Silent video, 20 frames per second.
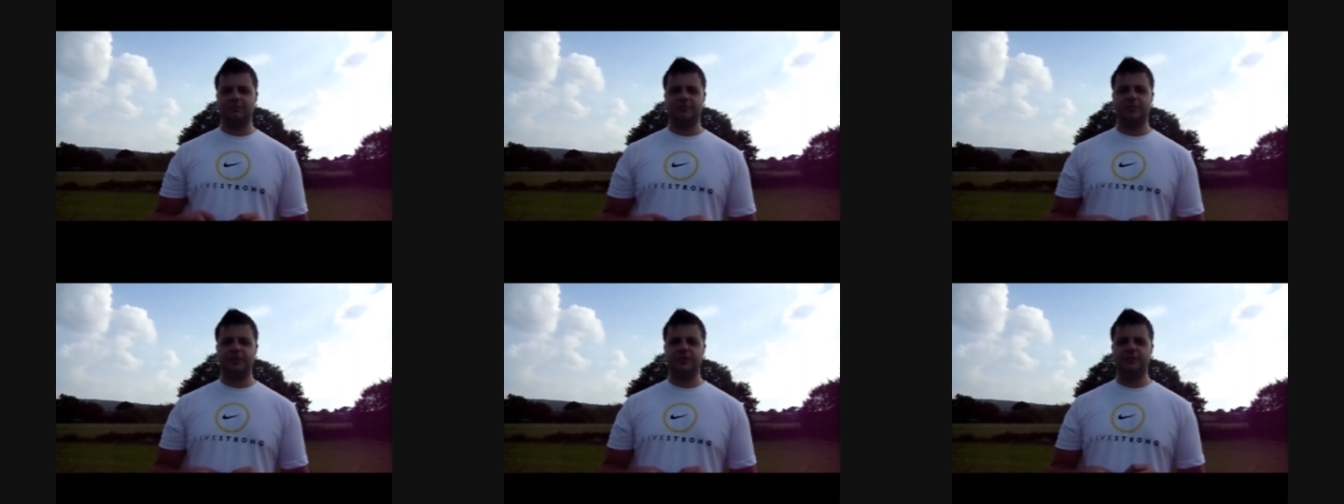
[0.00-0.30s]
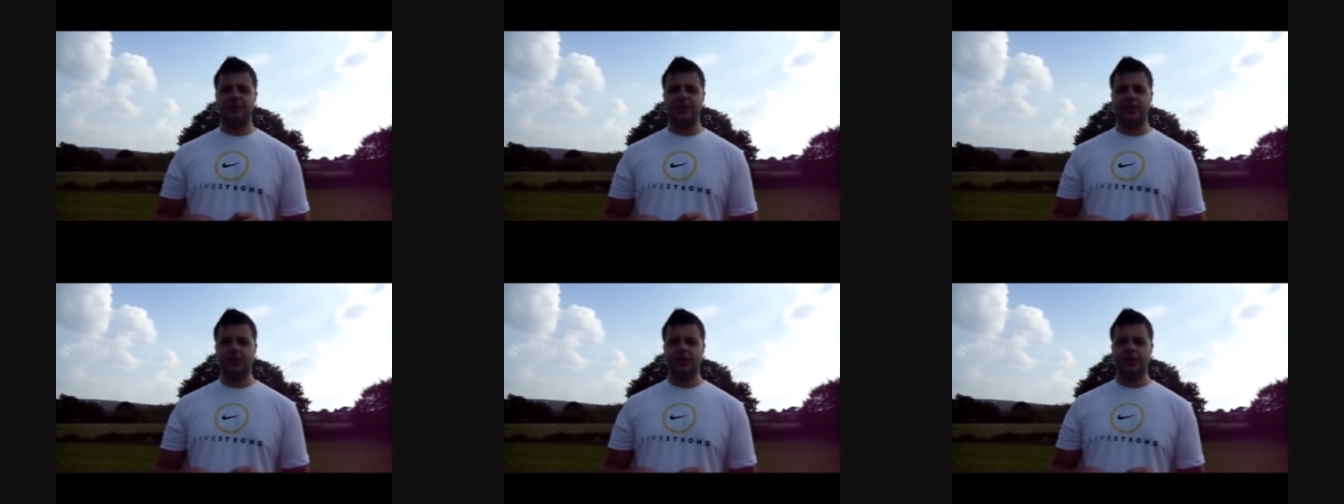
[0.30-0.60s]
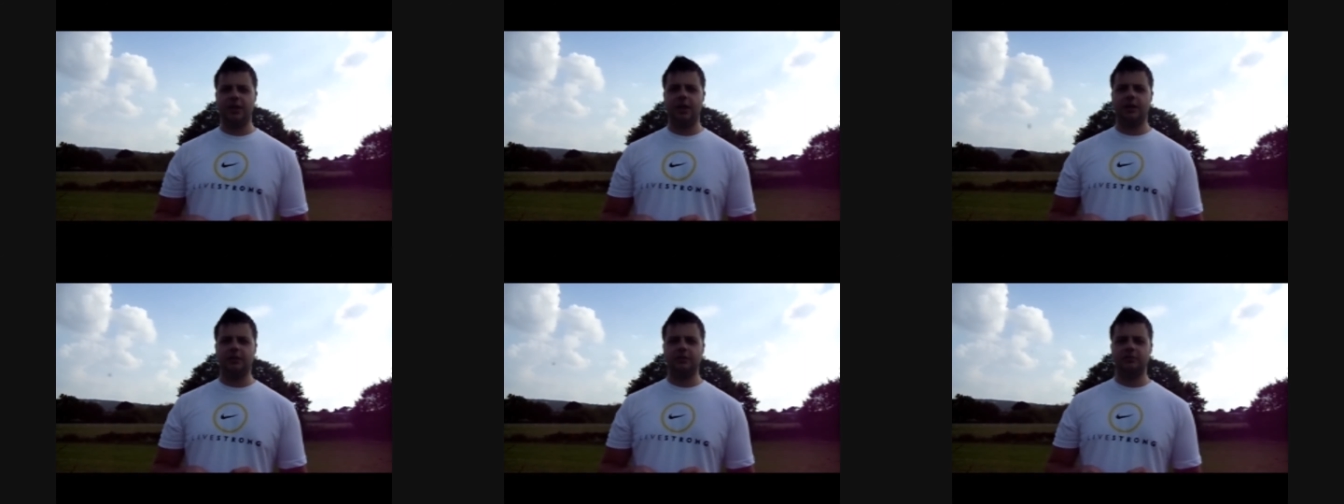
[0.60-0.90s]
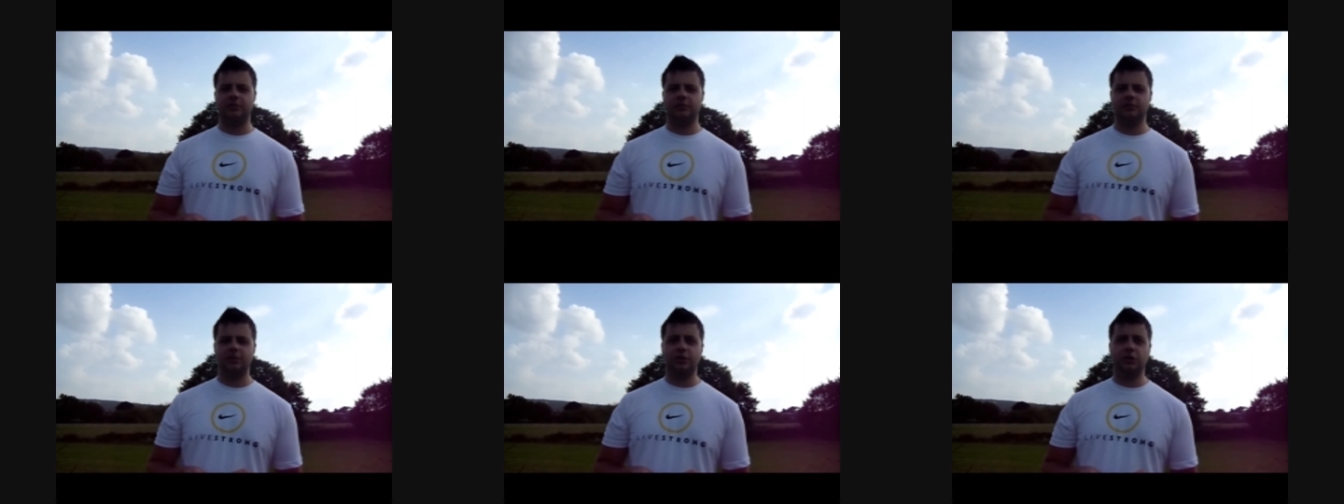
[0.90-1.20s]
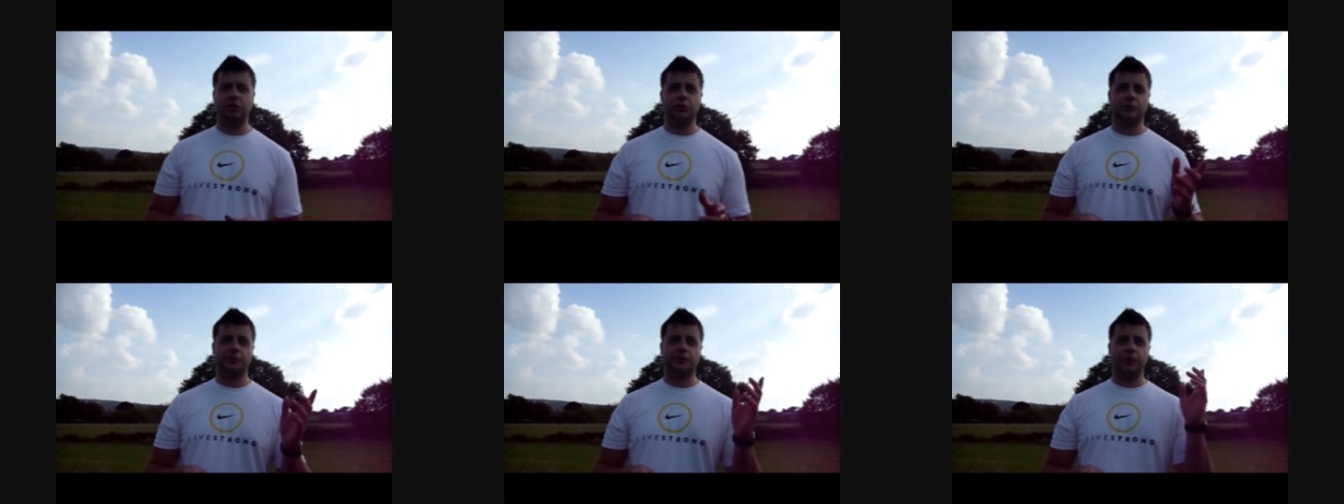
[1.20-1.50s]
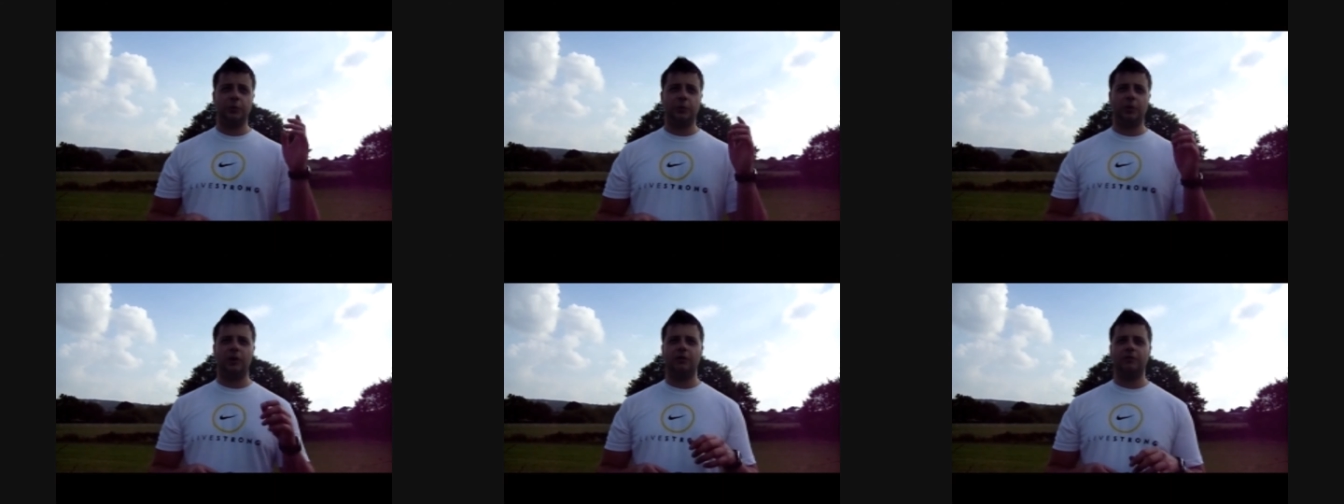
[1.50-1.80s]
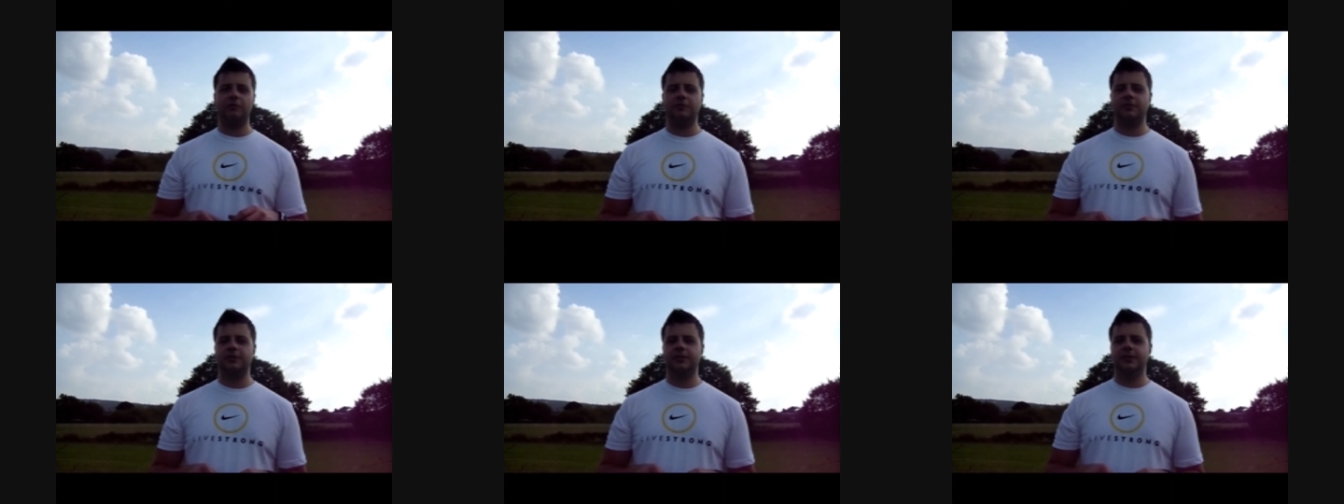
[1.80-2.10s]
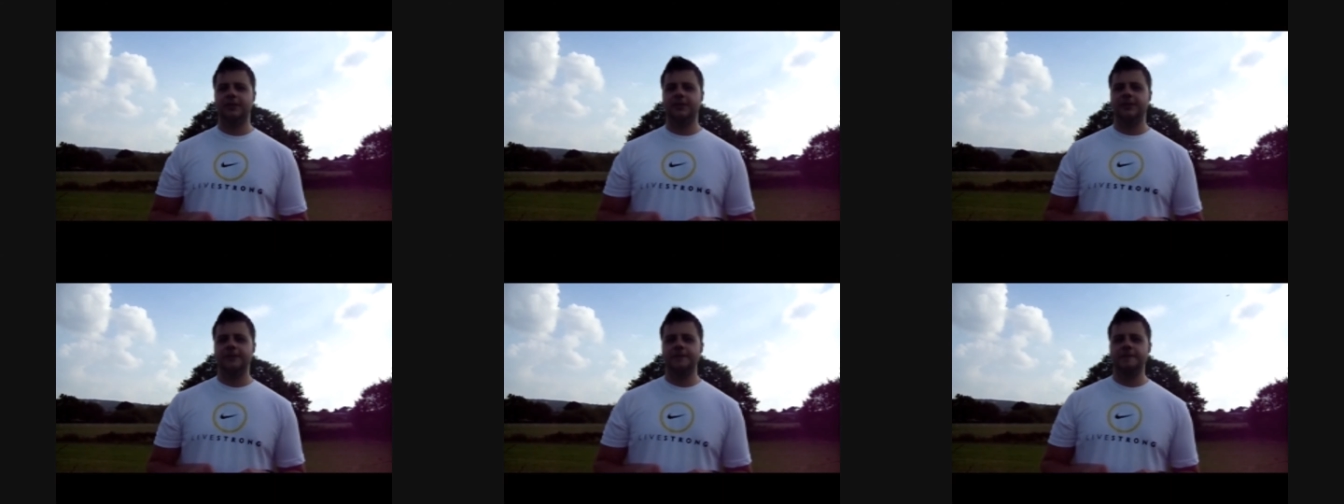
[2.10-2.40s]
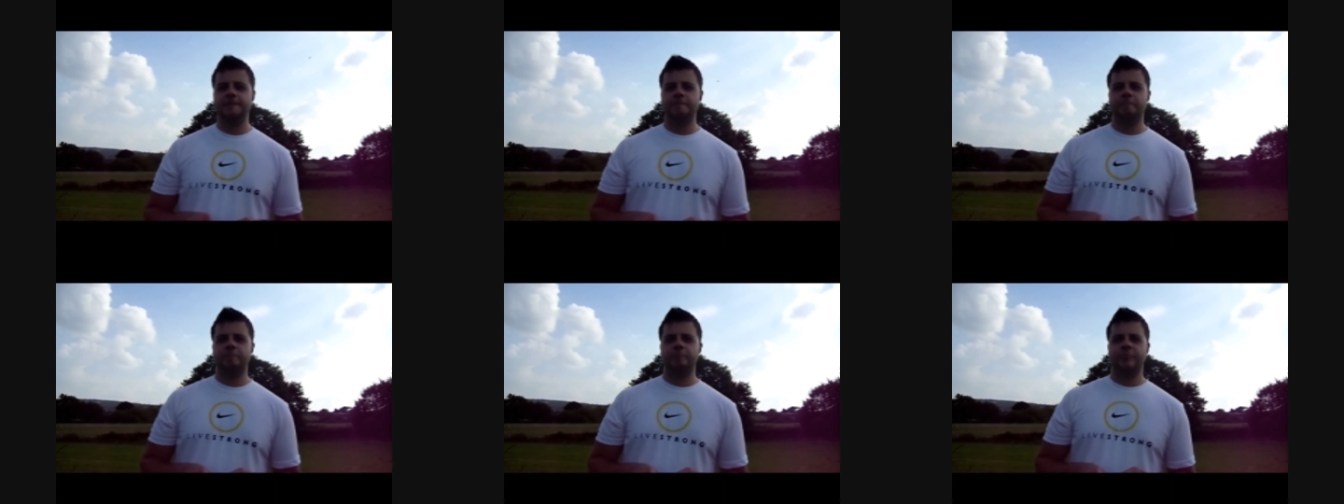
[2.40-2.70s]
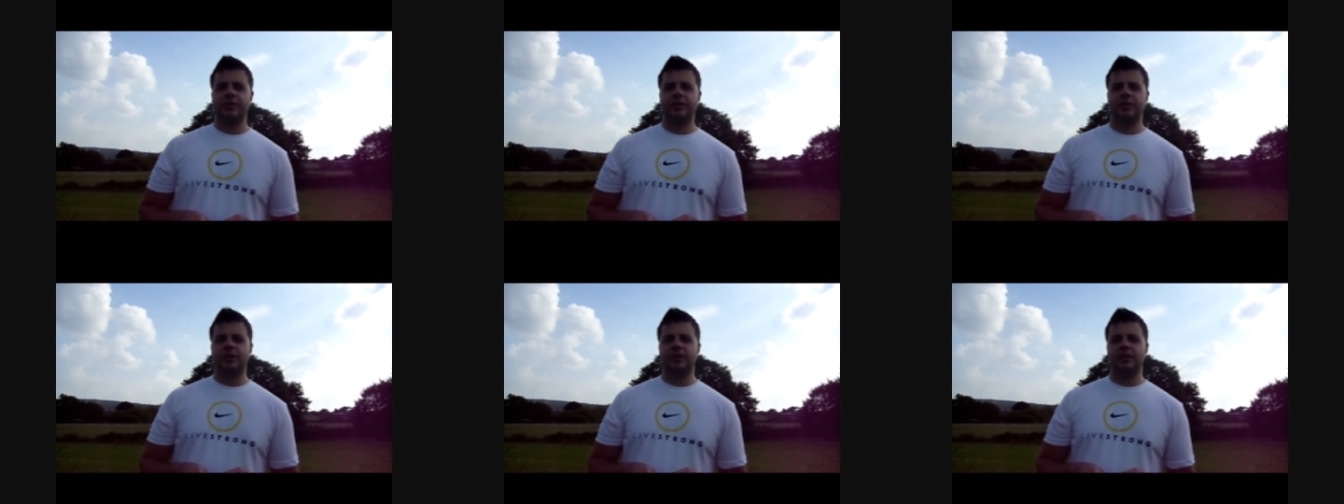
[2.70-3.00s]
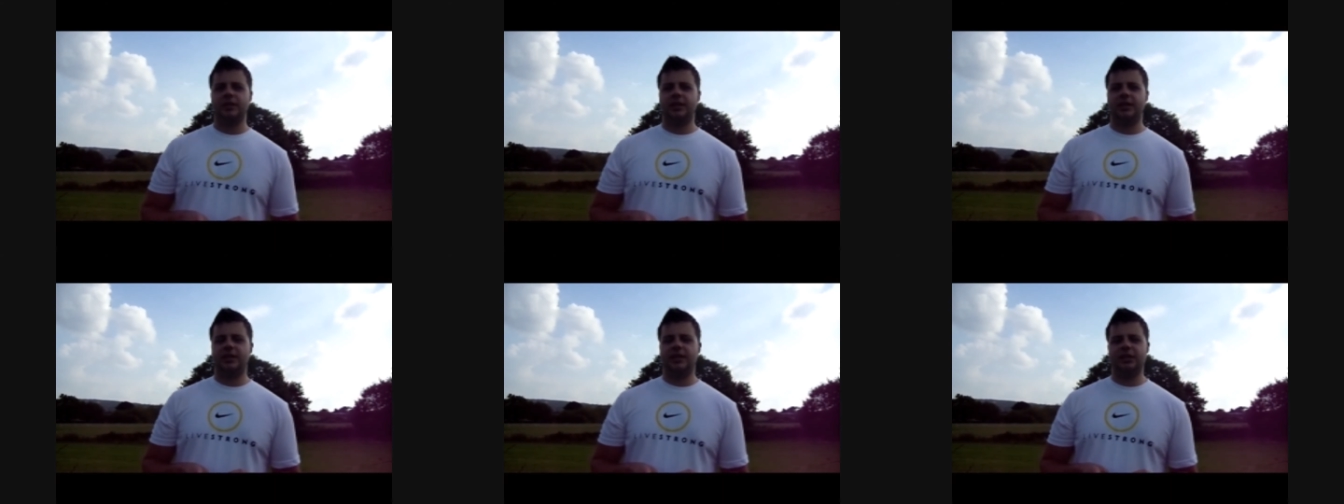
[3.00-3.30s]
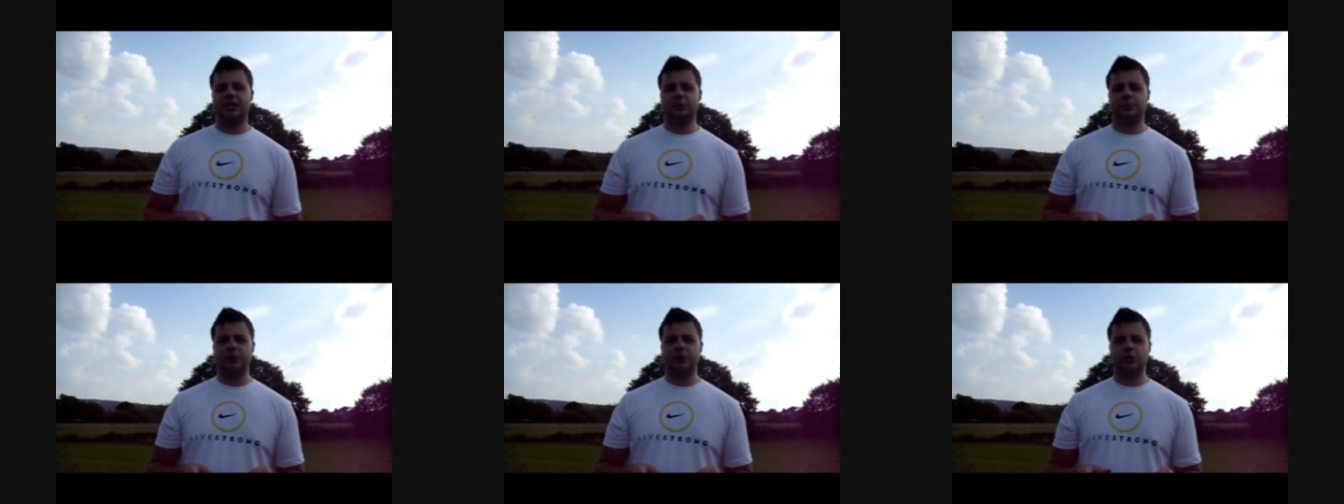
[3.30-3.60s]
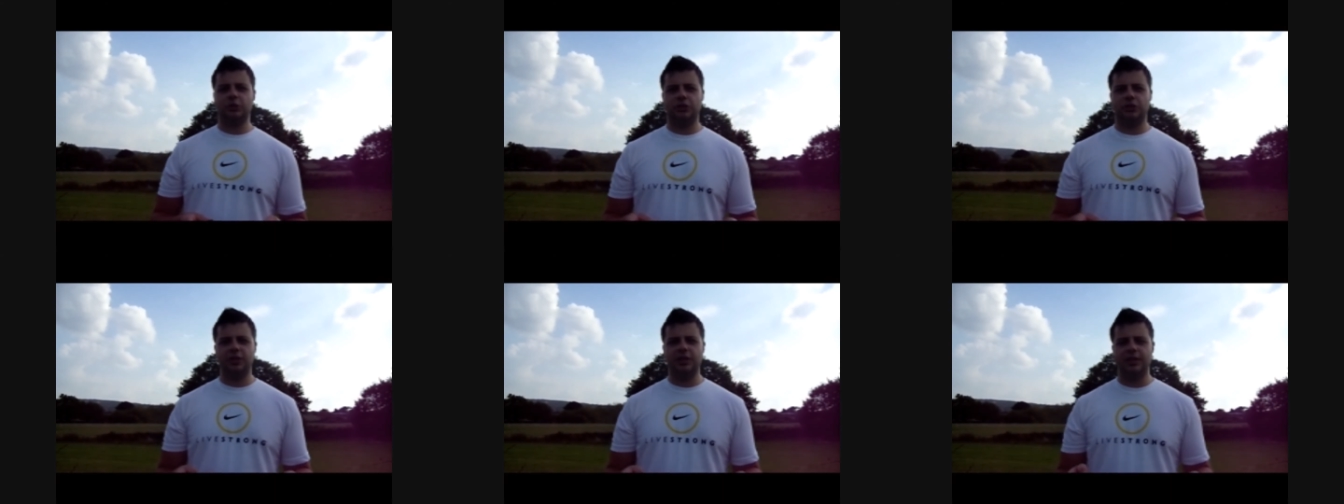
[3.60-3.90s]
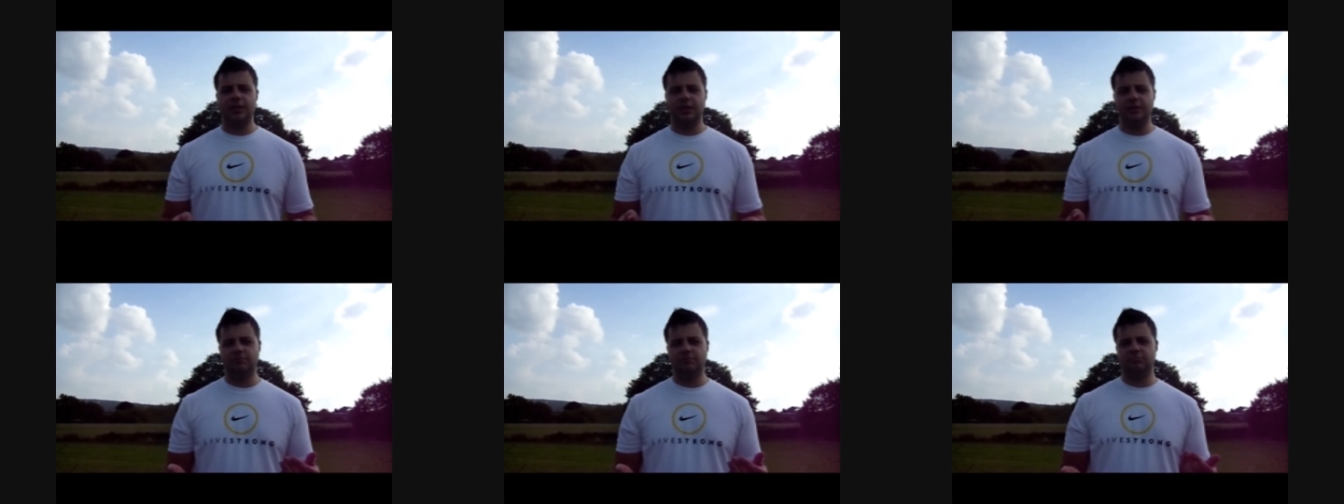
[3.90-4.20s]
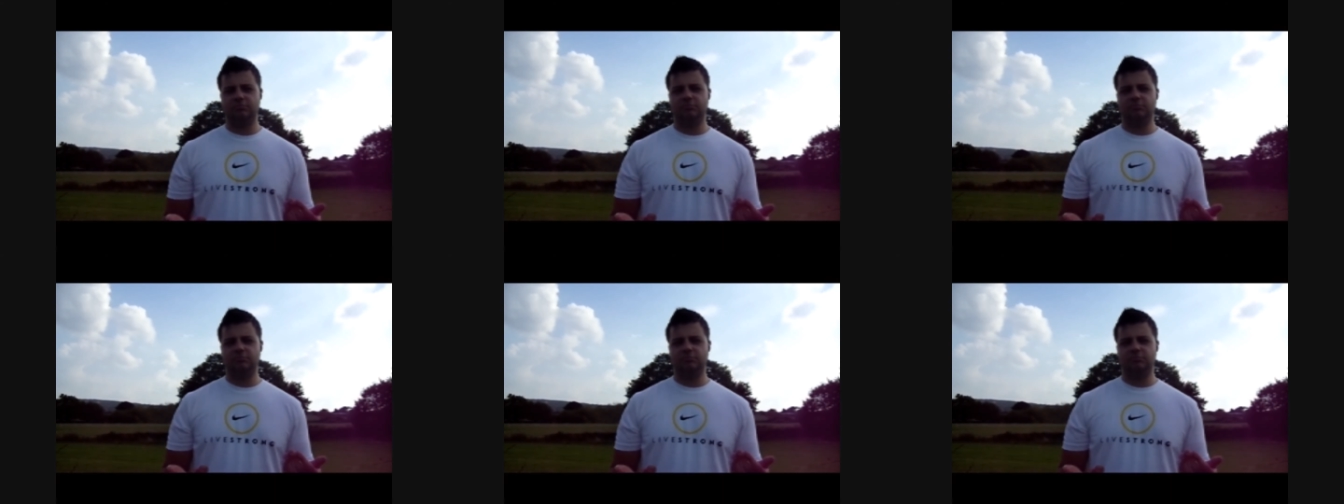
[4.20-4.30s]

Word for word: 15 yards it just flew off uh, that's because the